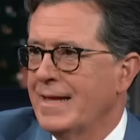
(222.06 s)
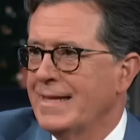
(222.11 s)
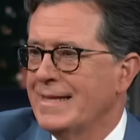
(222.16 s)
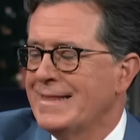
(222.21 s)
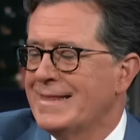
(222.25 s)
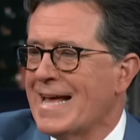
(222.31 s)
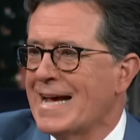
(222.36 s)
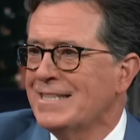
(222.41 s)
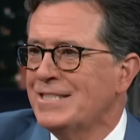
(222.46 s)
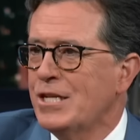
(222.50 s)

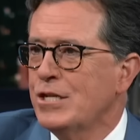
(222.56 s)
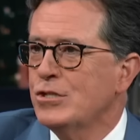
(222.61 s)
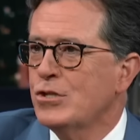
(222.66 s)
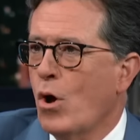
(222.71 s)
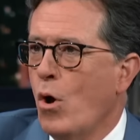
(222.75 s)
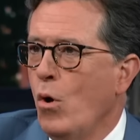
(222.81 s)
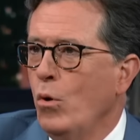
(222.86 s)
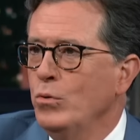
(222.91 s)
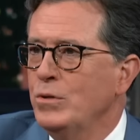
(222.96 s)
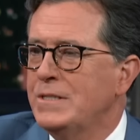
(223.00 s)
like, That's his
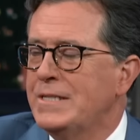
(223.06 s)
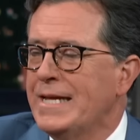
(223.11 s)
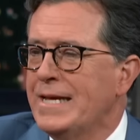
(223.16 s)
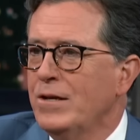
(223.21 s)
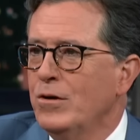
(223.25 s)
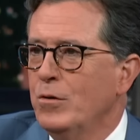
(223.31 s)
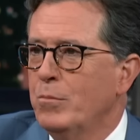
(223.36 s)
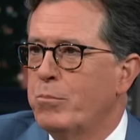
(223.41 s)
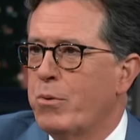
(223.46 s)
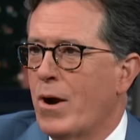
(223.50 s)
whole
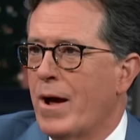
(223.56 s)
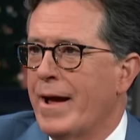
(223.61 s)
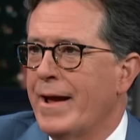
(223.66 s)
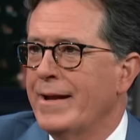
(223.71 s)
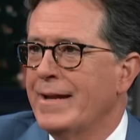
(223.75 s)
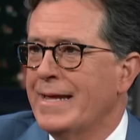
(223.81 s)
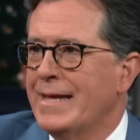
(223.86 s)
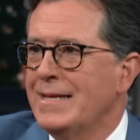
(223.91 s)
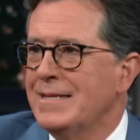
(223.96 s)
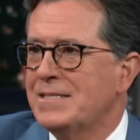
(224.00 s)
deal,
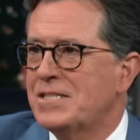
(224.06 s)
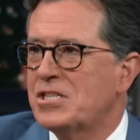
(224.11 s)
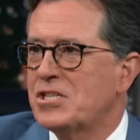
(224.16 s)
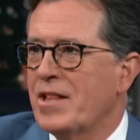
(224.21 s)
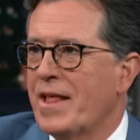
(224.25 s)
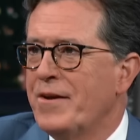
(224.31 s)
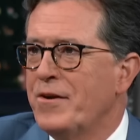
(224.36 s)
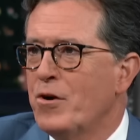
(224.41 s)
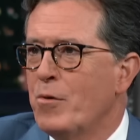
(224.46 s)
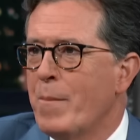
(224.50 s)
Brian. He's
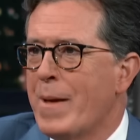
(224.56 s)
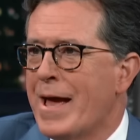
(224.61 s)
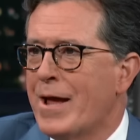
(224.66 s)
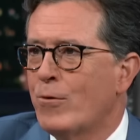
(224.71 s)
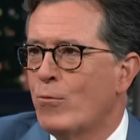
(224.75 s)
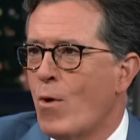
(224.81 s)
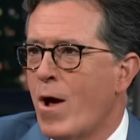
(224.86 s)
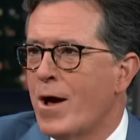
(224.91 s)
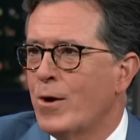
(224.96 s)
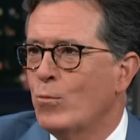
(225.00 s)
Slender Man
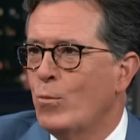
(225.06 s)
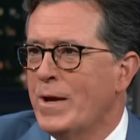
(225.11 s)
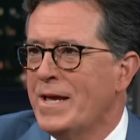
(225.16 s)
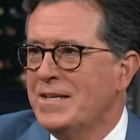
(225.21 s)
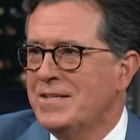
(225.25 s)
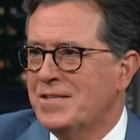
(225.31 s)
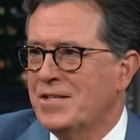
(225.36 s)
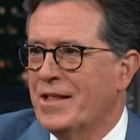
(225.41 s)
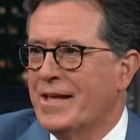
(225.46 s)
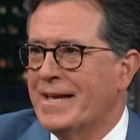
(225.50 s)
Ron
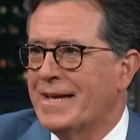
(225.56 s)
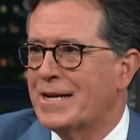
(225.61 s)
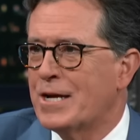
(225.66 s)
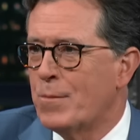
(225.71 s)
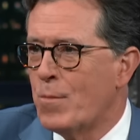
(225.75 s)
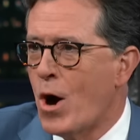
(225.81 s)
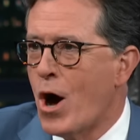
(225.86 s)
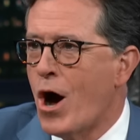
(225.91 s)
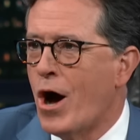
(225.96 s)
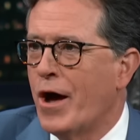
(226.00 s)
Weasley.
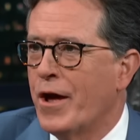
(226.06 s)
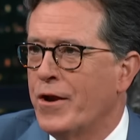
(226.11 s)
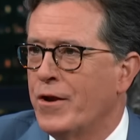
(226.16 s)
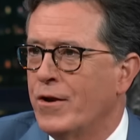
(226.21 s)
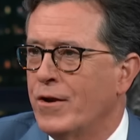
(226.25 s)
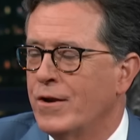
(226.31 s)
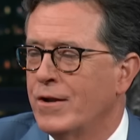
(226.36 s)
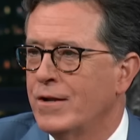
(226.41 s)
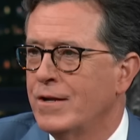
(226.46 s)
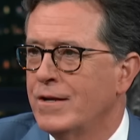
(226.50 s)
Come on.
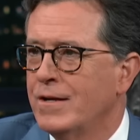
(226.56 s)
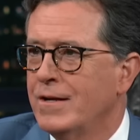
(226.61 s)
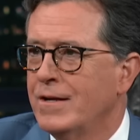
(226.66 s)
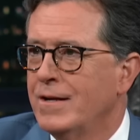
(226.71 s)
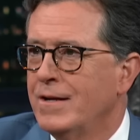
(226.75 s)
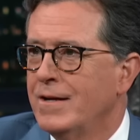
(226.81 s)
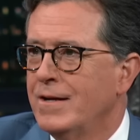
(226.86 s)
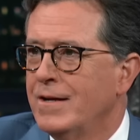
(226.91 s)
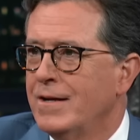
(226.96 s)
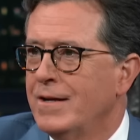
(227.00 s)

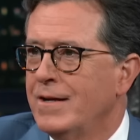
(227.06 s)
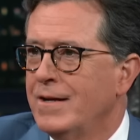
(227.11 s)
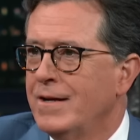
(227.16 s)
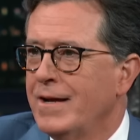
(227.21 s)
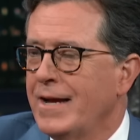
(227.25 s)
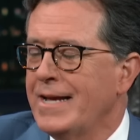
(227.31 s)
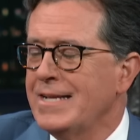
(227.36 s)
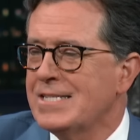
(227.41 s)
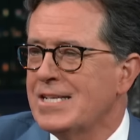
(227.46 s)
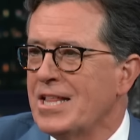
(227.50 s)

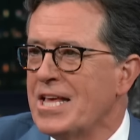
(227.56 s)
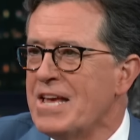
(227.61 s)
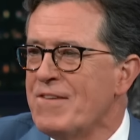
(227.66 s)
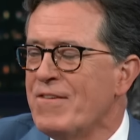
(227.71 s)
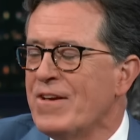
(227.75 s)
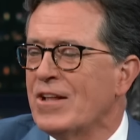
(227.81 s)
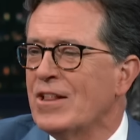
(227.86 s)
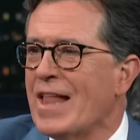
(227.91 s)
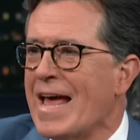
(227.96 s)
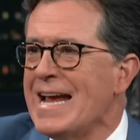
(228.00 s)
He's
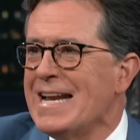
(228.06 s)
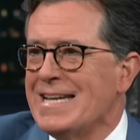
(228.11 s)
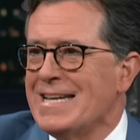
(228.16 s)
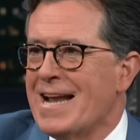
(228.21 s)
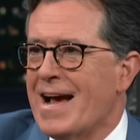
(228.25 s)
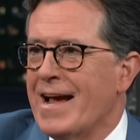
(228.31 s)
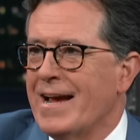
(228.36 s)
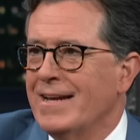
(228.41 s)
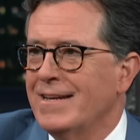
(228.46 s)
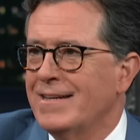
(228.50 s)
leaving late
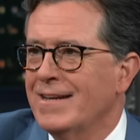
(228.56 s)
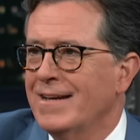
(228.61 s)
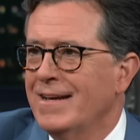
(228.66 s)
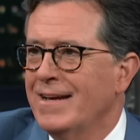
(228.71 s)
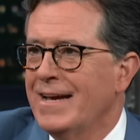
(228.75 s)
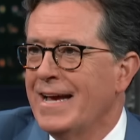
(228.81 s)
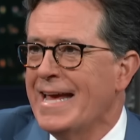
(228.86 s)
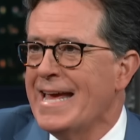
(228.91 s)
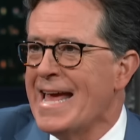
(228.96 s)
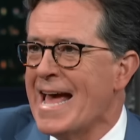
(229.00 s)
night.
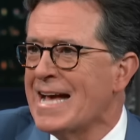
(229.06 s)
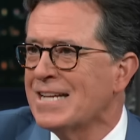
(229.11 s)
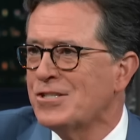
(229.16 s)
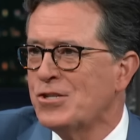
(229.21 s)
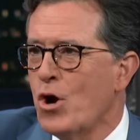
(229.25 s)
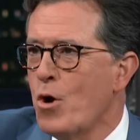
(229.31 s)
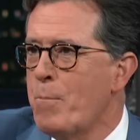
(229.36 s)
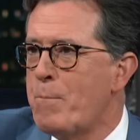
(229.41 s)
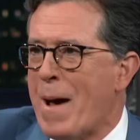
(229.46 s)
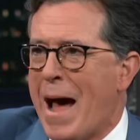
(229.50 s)
He has
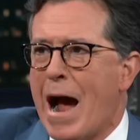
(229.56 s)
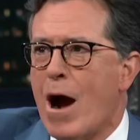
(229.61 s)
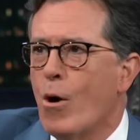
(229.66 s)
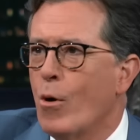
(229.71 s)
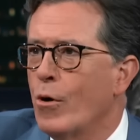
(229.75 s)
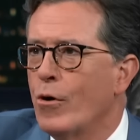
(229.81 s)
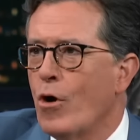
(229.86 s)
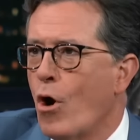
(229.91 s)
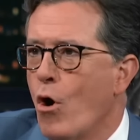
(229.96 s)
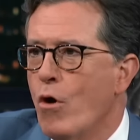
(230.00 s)
no
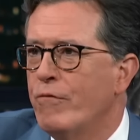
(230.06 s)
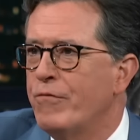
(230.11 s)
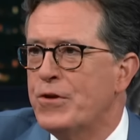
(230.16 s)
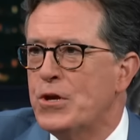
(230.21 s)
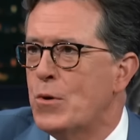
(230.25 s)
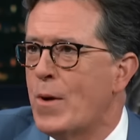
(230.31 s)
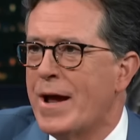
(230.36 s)
power over you